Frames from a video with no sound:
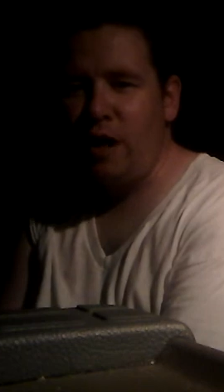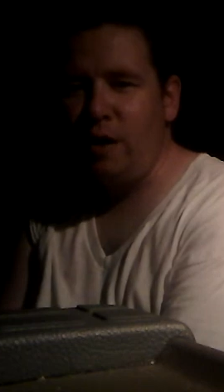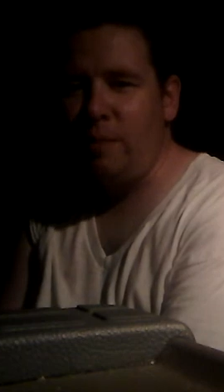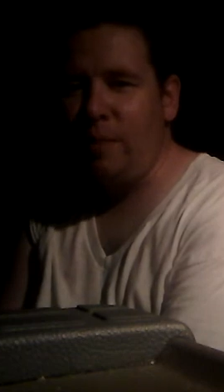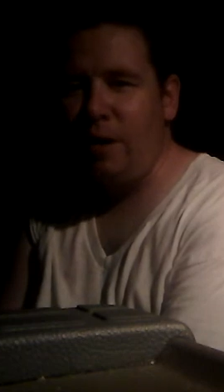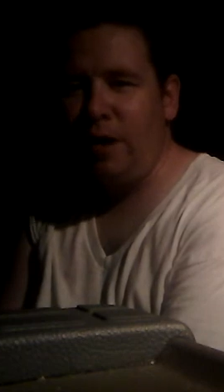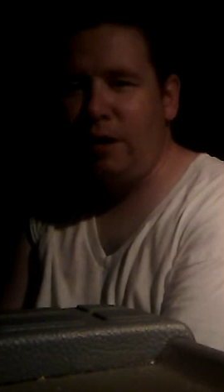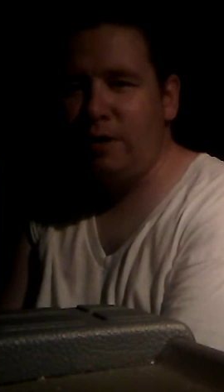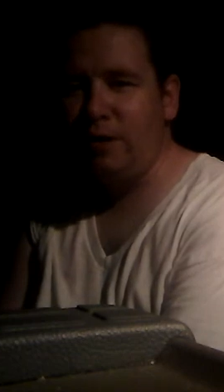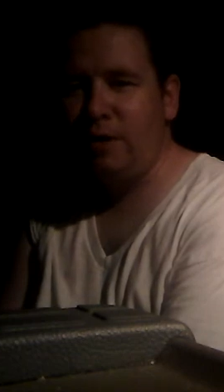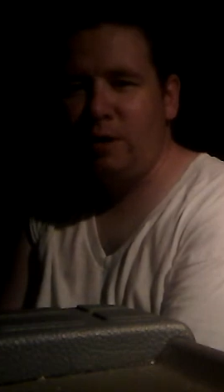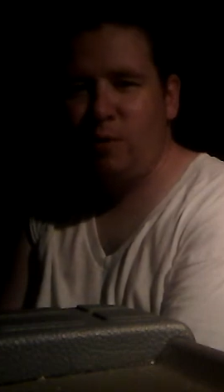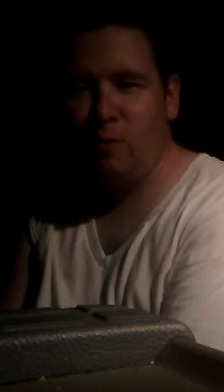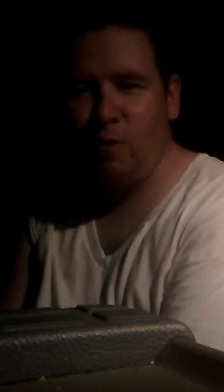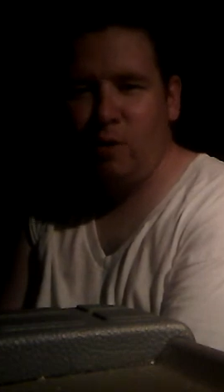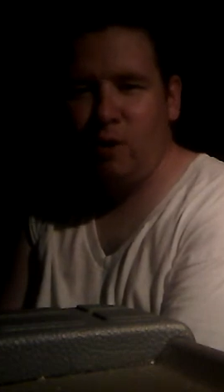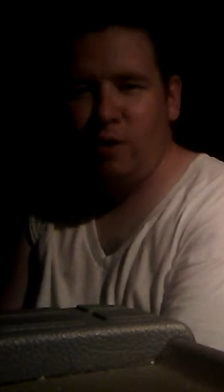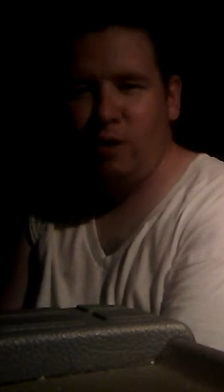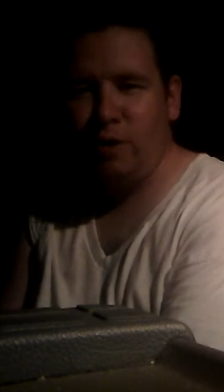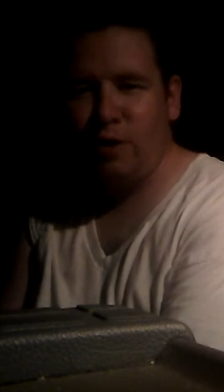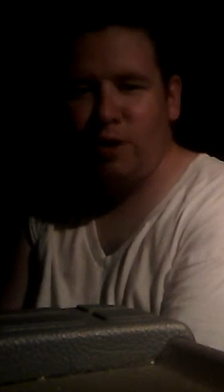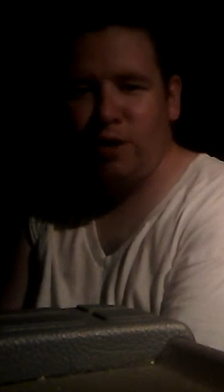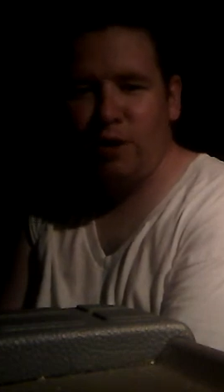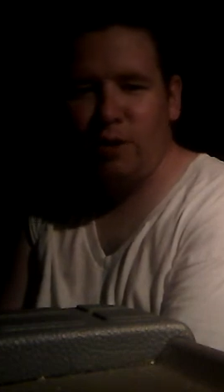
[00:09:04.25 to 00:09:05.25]
about the
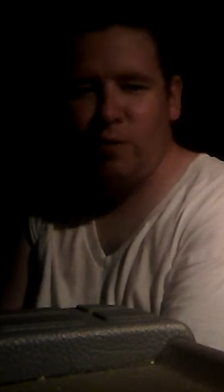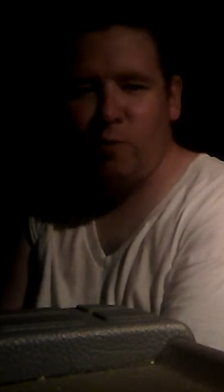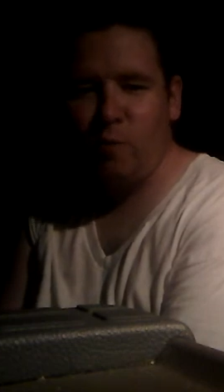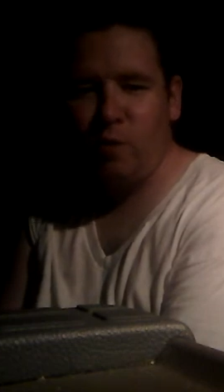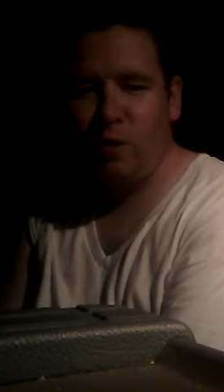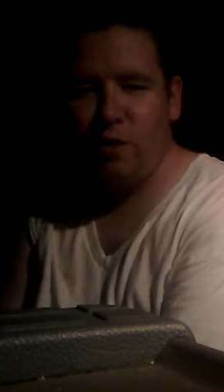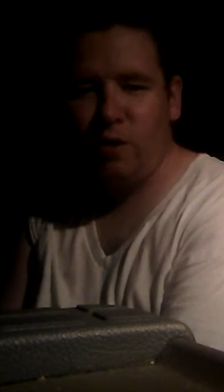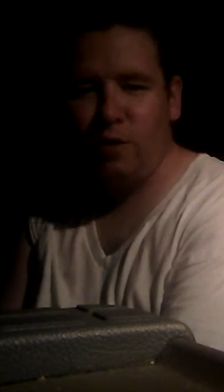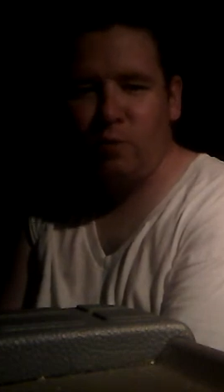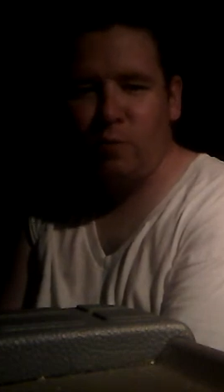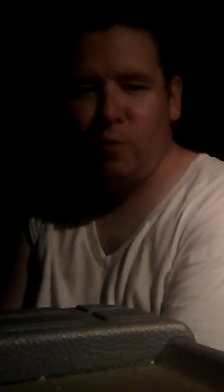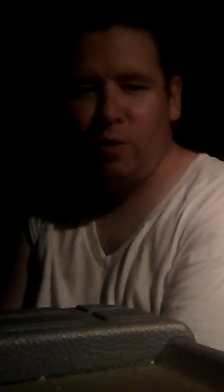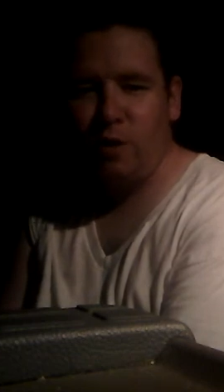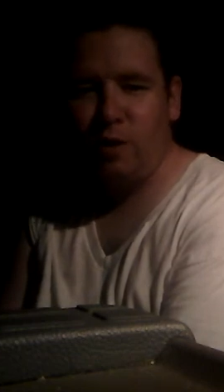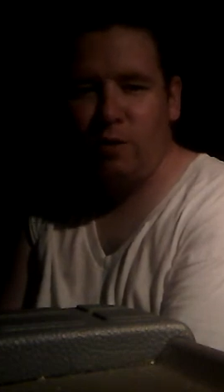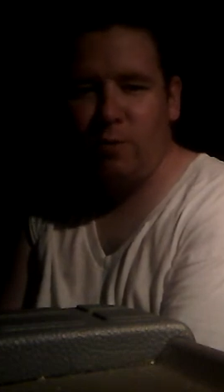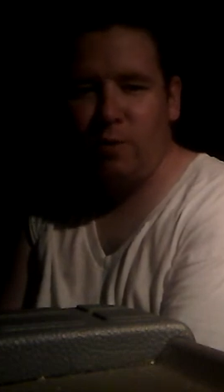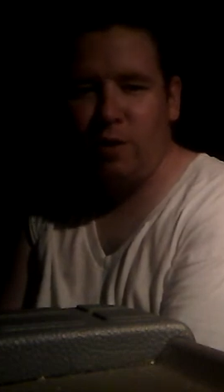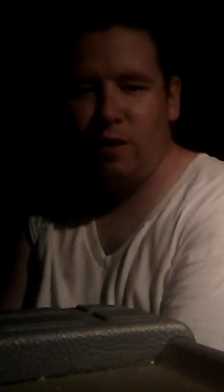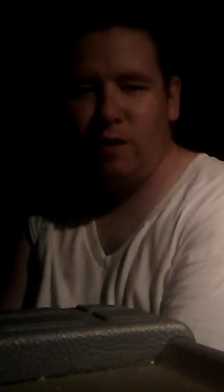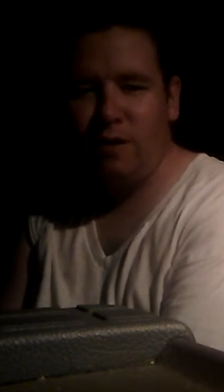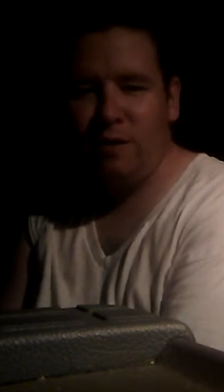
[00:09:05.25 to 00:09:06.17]
word, that the word, word, word.